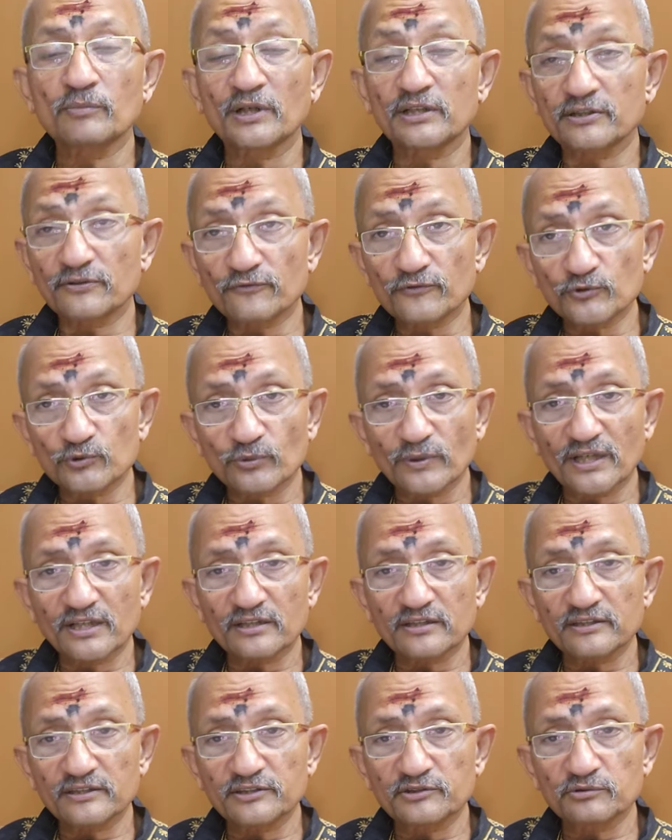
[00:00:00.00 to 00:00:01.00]
But if you
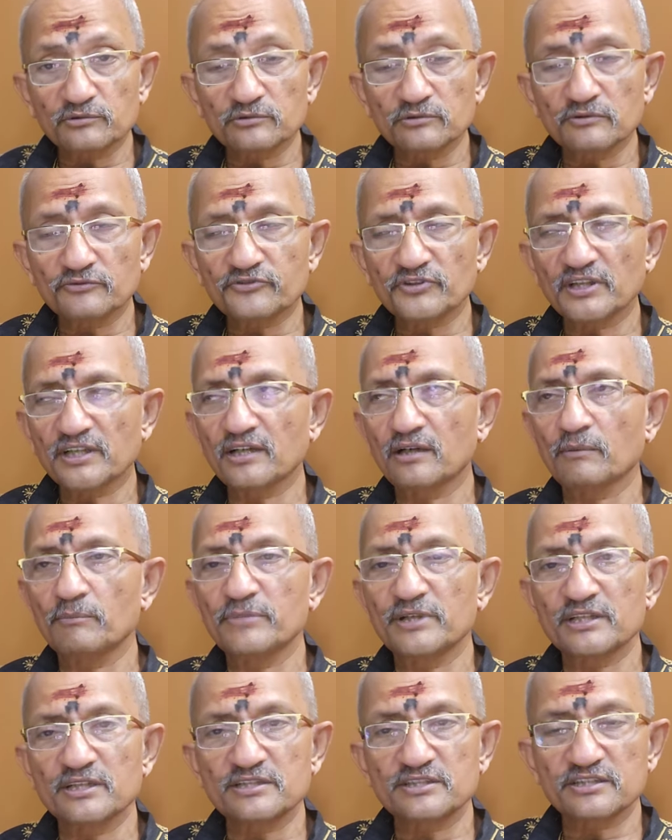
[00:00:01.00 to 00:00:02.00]
were into, say, a
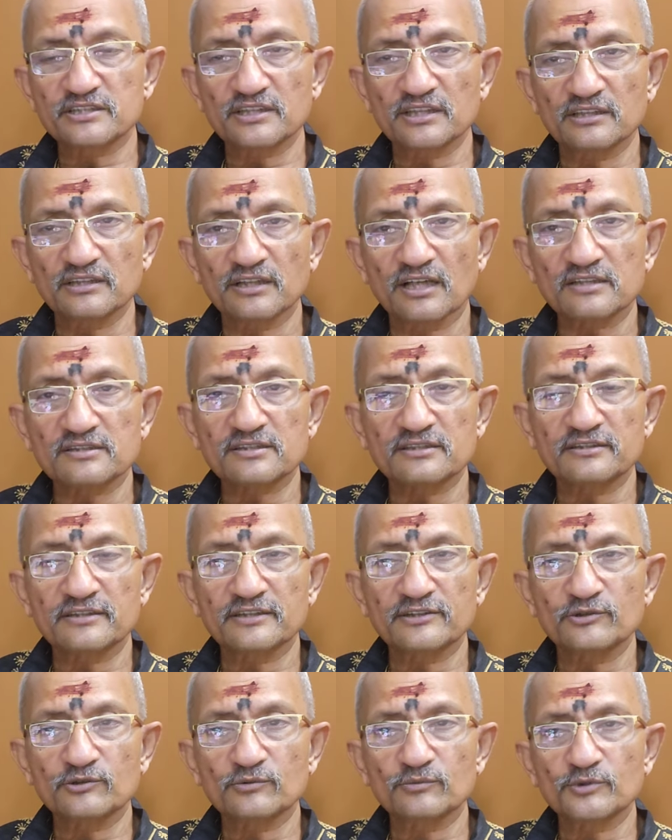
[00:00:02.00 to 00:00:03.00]
BHEL,
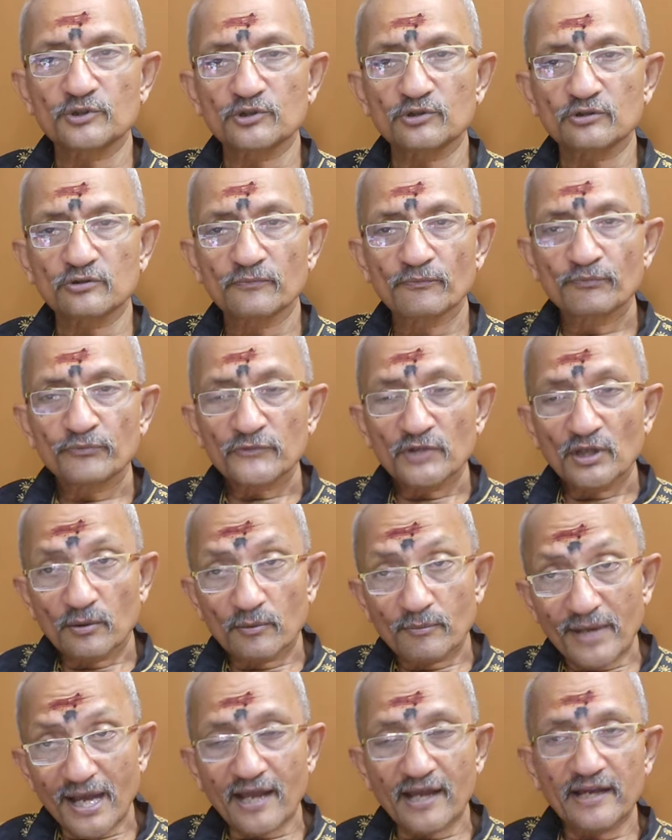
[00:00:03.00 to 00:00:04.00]
Larsen & Toubro,
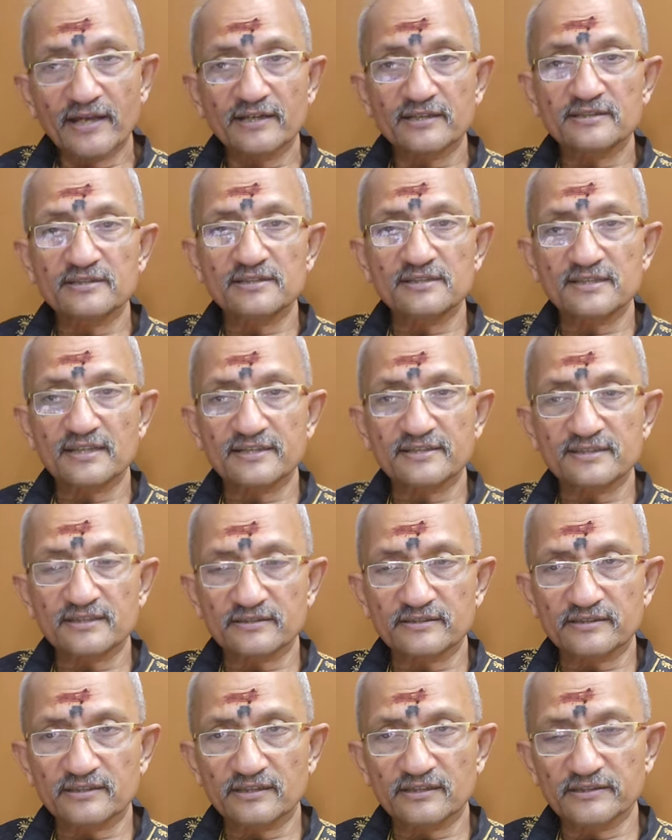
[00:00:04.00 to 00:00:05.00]
banks, etc.,
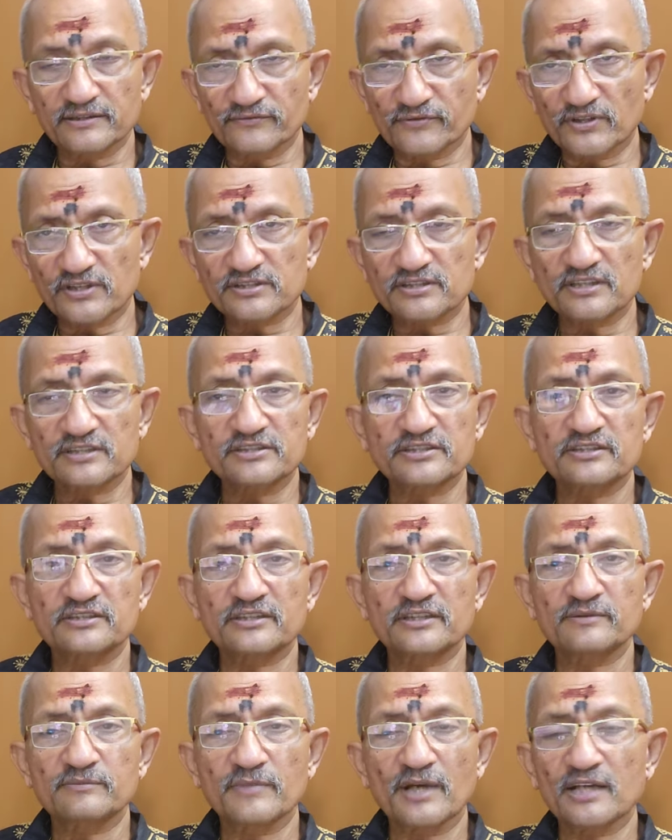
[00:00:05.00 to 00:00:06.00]

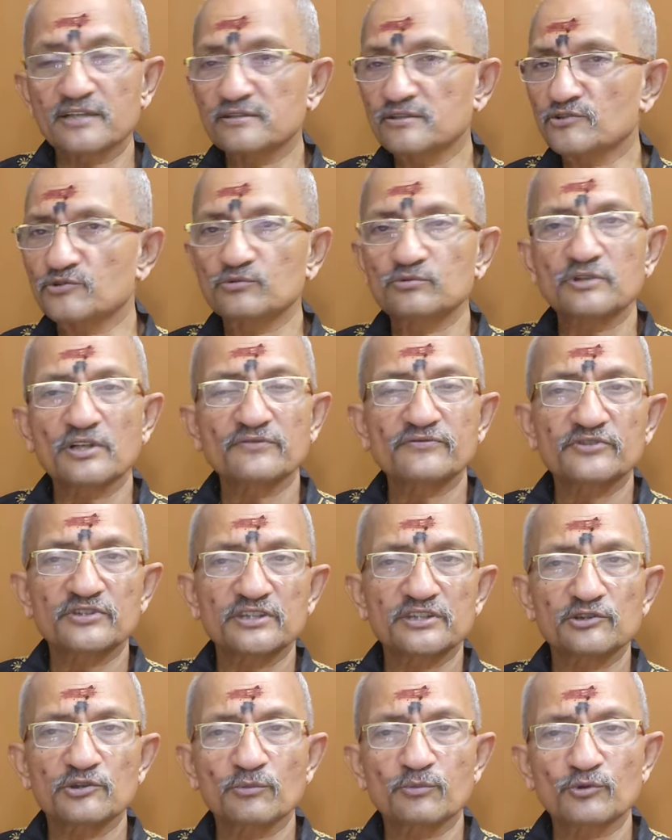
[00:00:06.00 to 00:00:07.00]
infrastructure and banks, you would have
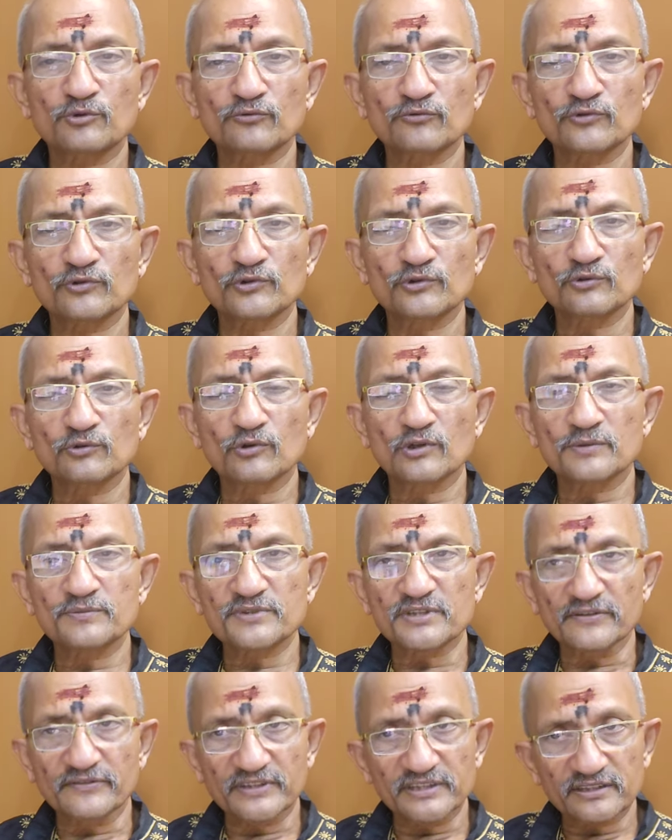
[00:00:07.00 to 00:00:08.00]
seen your portfolio go up
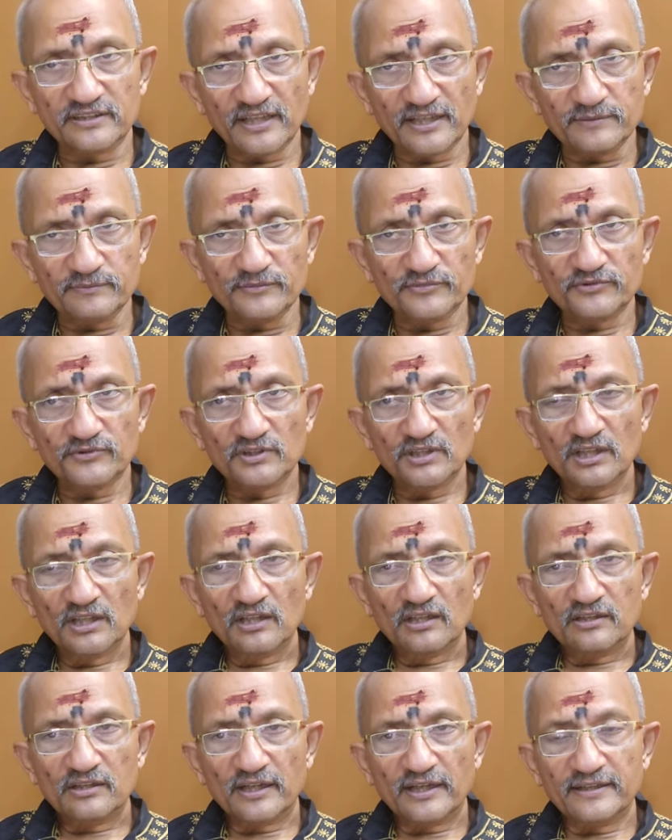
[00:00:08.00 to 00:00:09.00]
7 times,
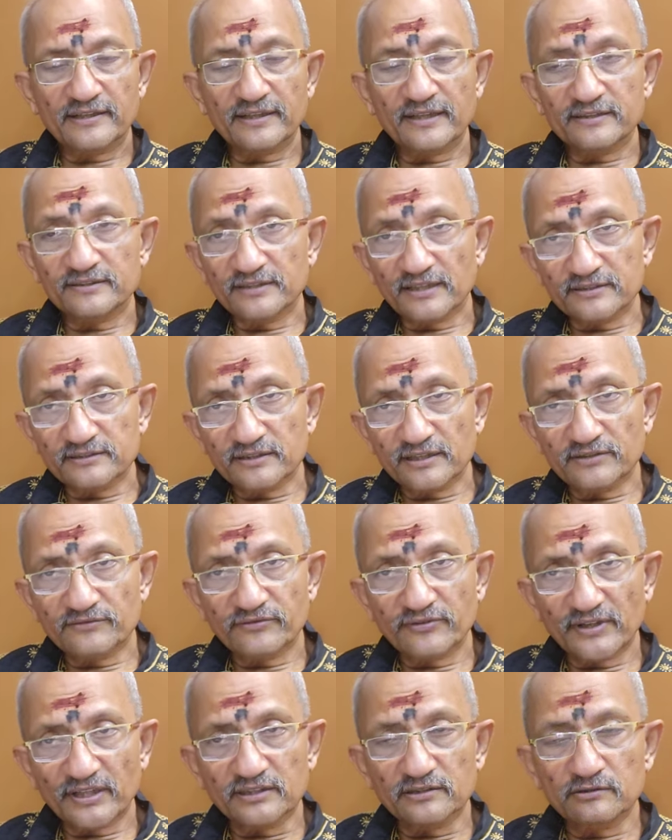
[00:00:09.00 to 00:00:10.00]
right? And then it
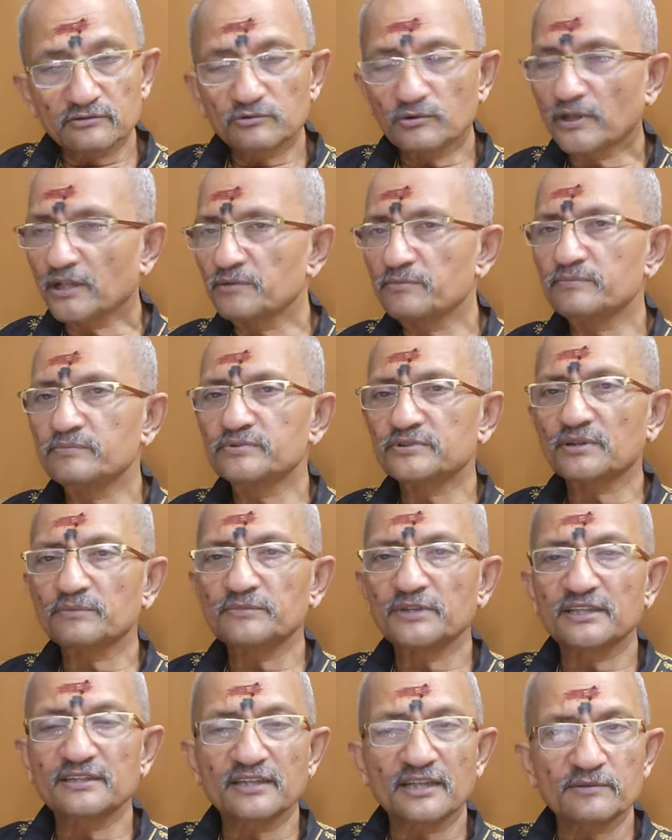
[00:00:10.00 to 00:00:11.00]
fell. Look at
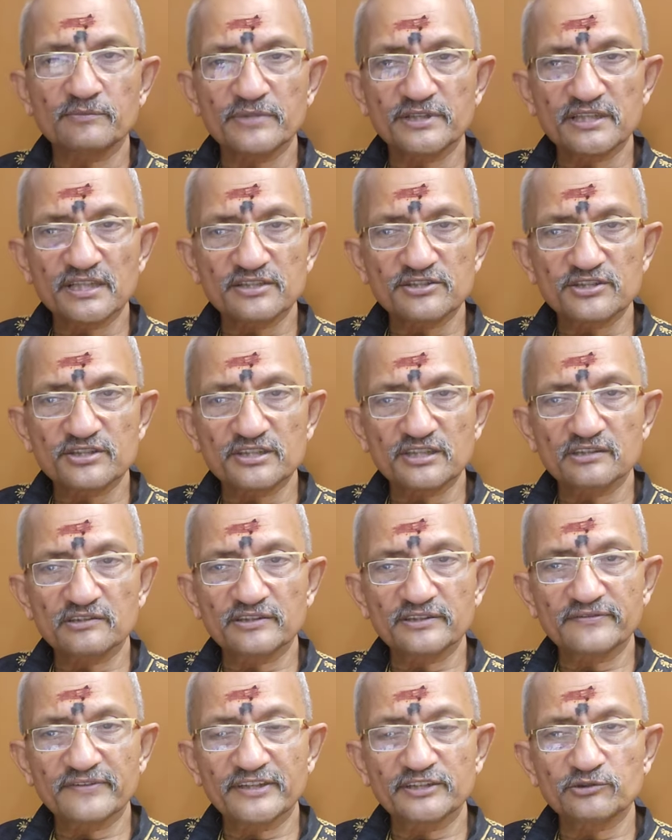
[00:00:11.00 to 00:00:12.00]
something like BHEL,
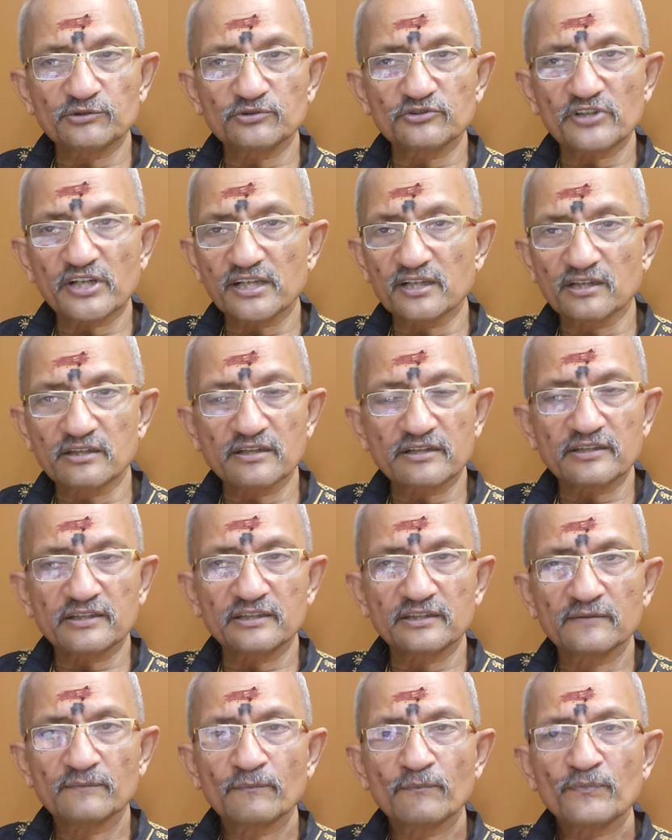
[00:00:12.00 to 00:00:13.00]
it went to
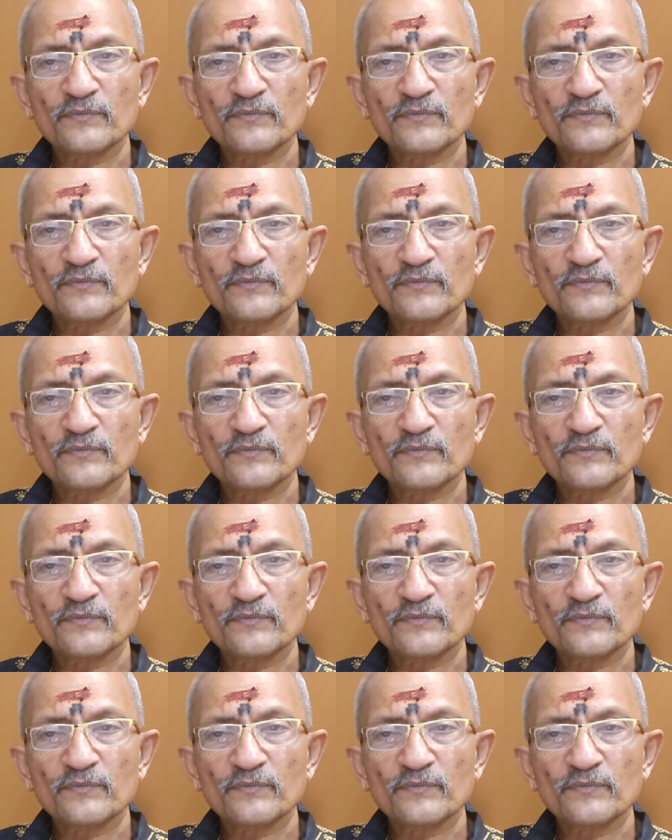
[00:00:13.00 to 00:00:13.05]
300